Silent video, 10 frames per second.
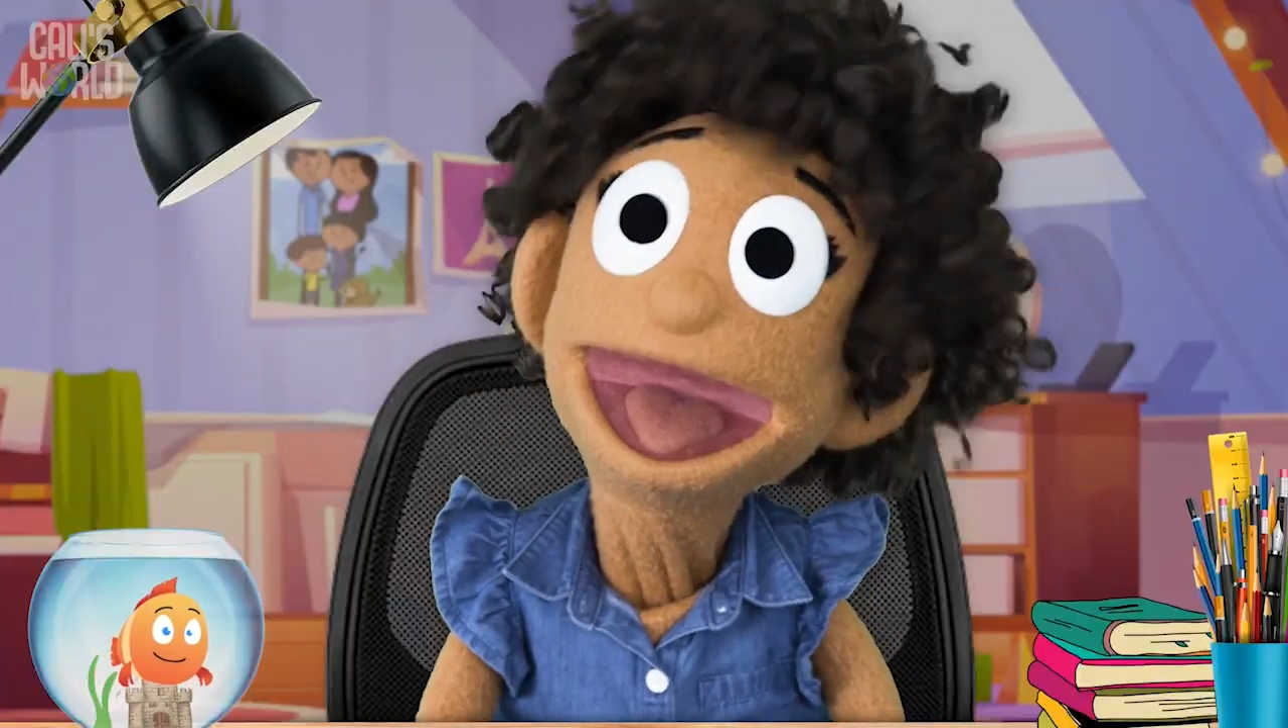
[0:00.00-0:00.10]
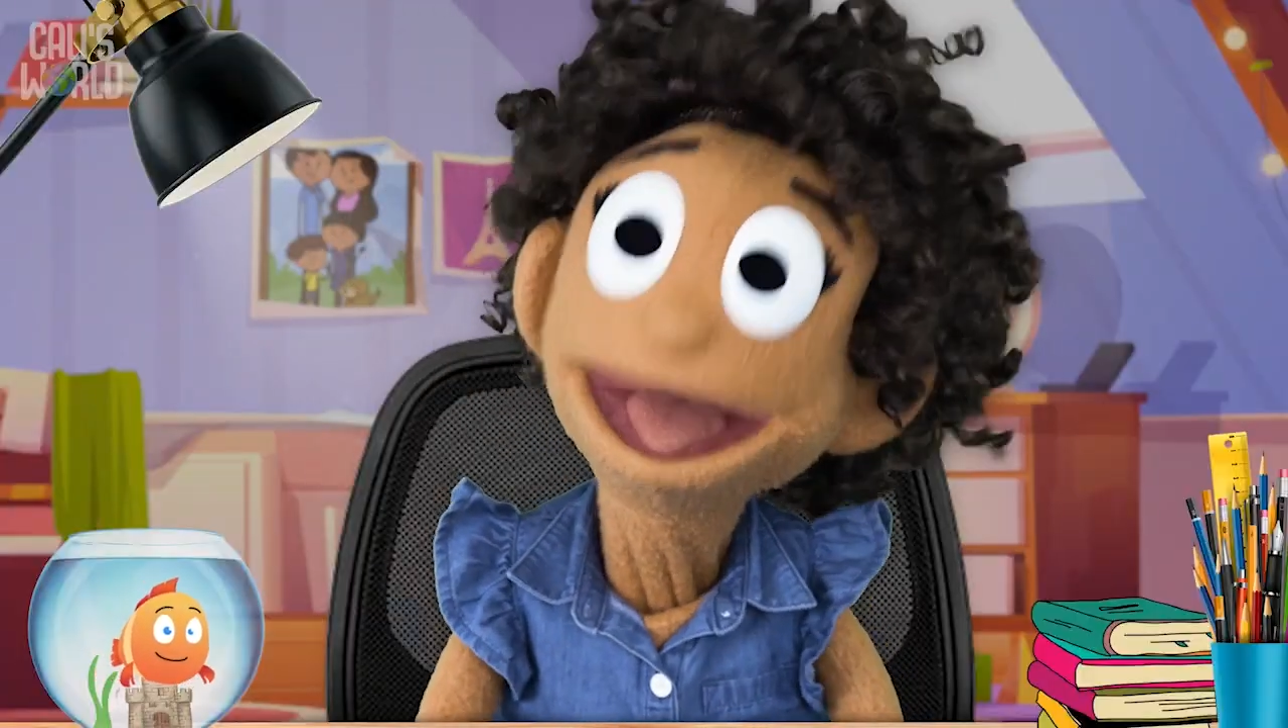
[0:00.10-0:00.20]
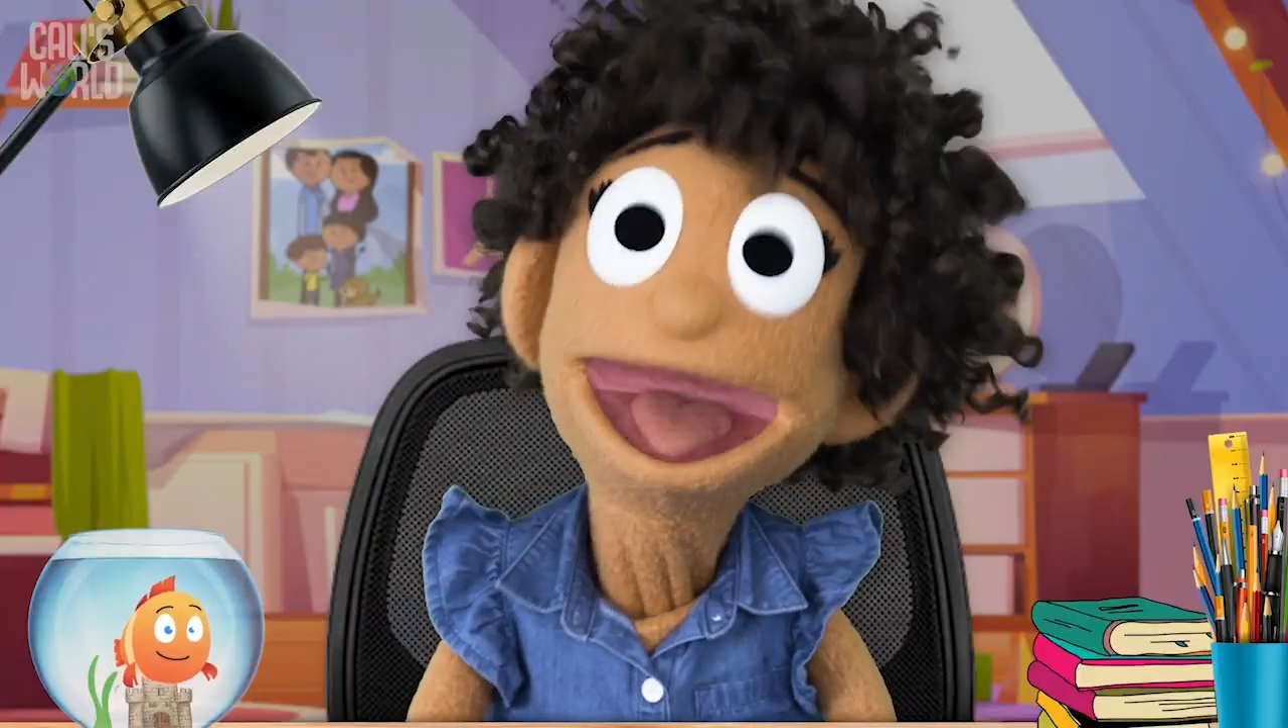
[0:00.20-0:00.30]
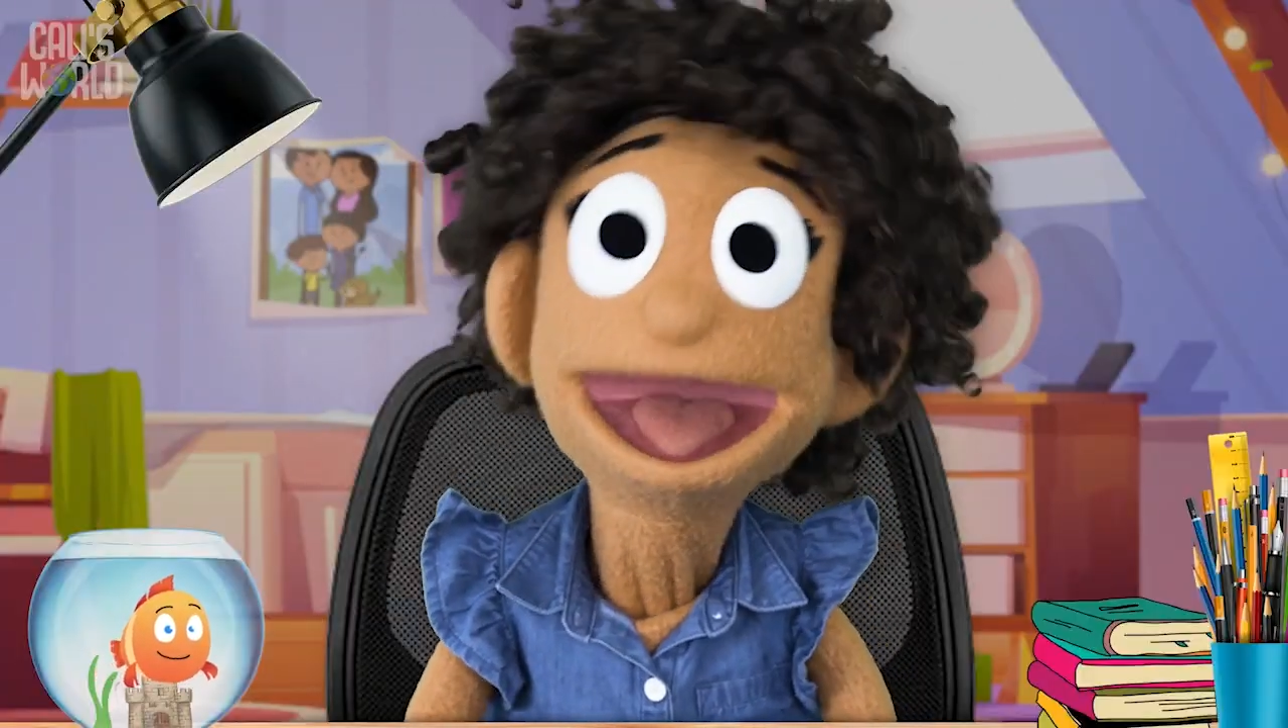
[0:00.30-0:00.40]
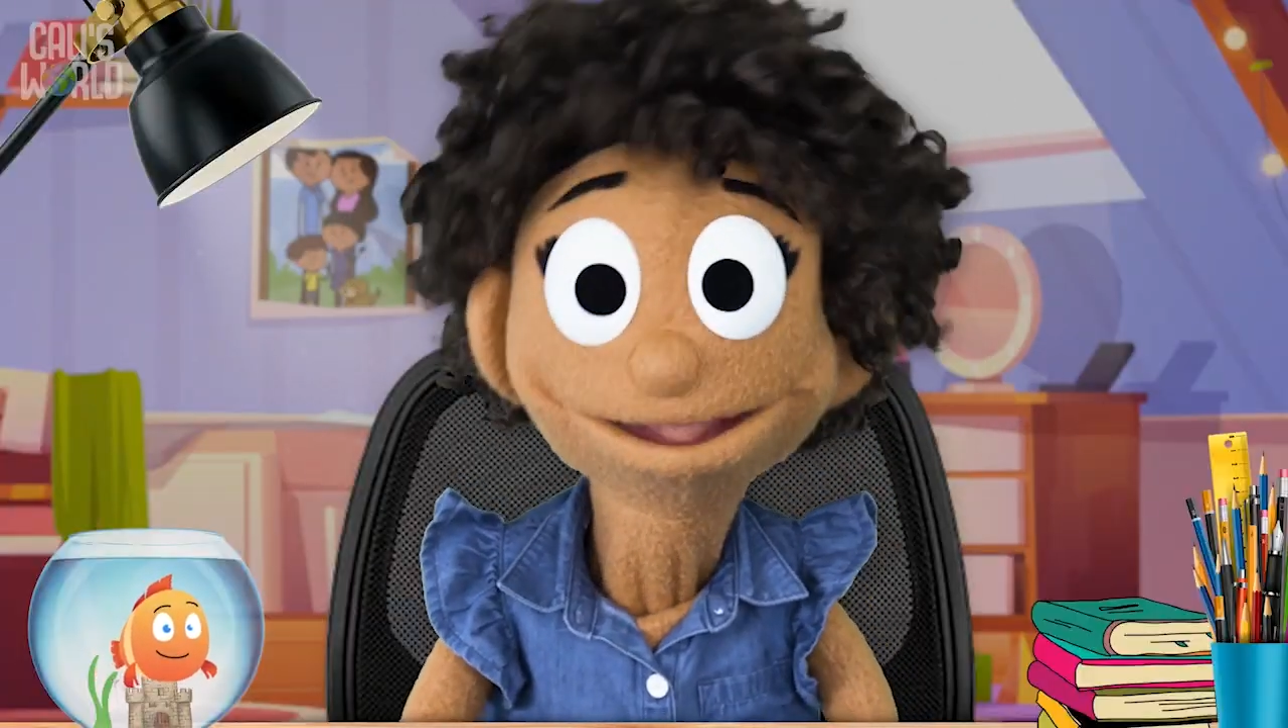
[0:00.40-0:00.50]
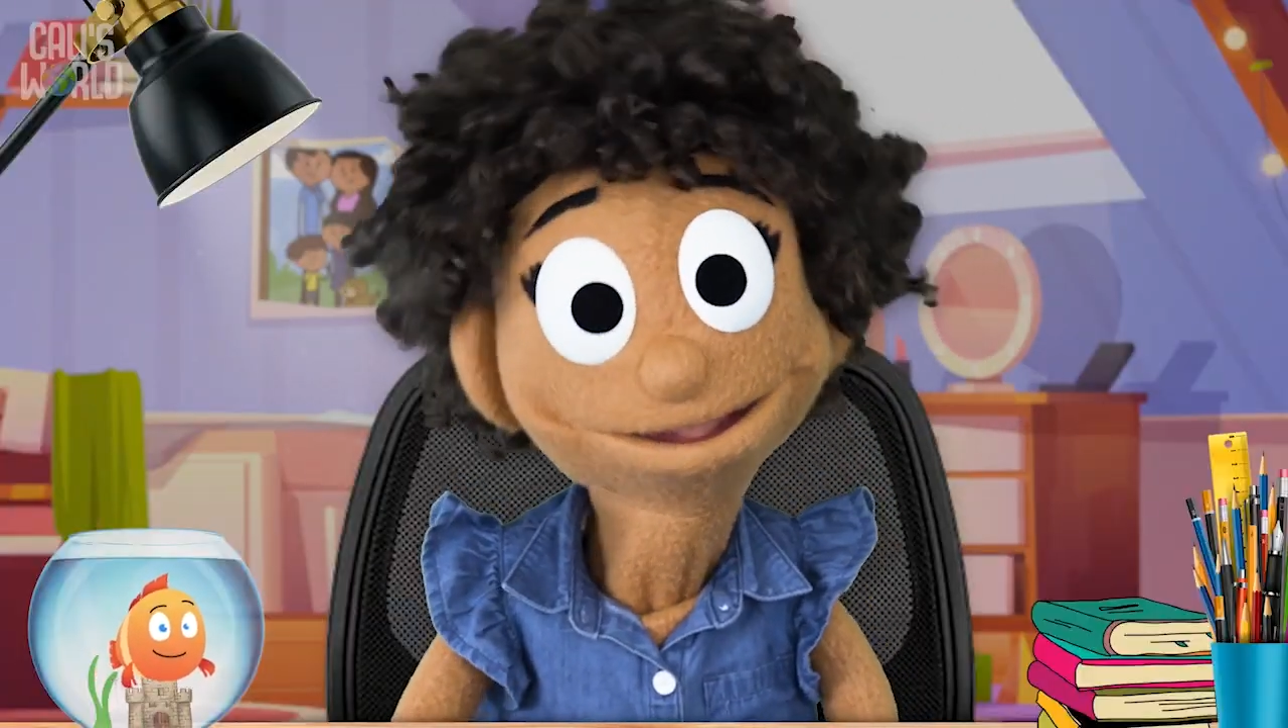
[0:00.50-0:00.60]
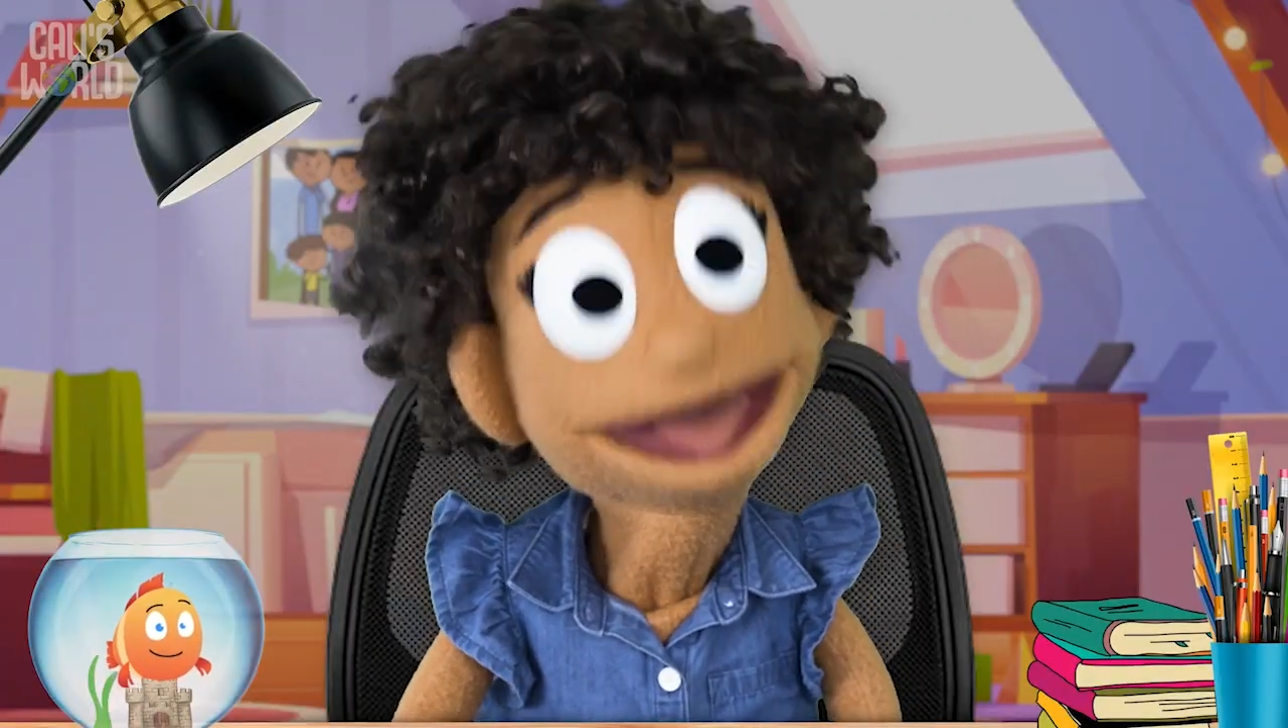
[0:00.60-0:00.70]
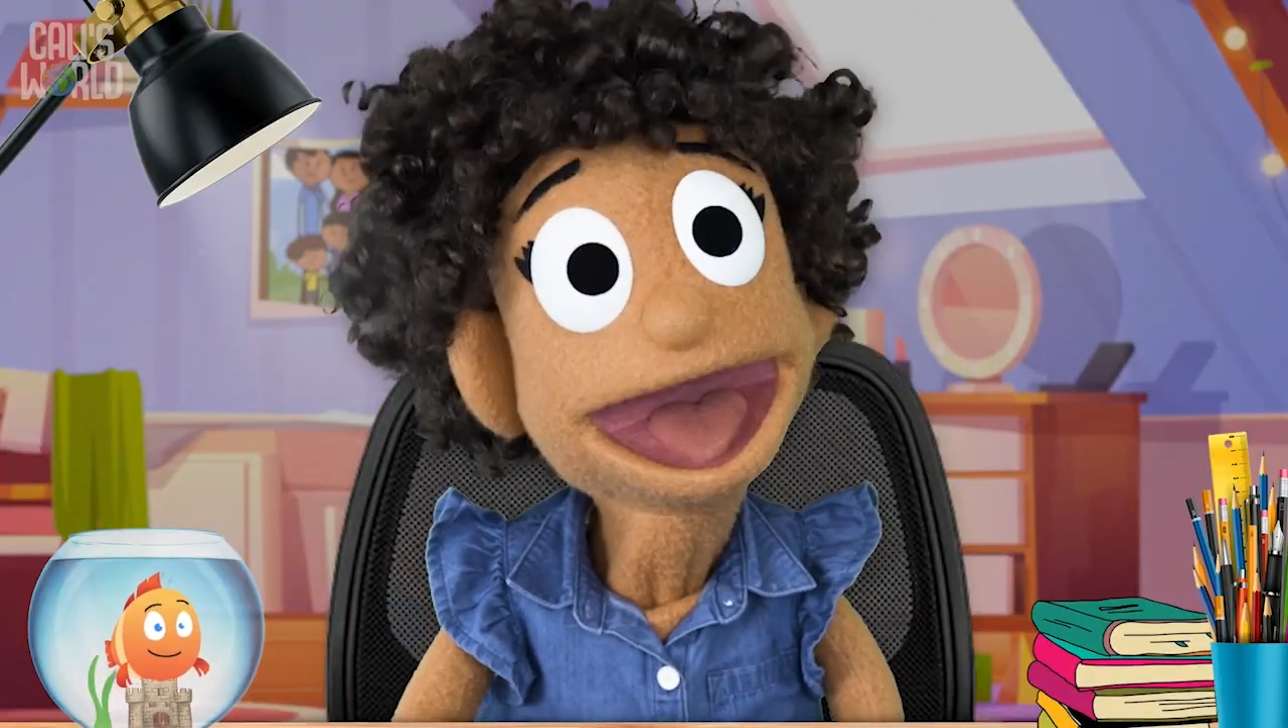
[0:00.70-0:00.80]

Jesus'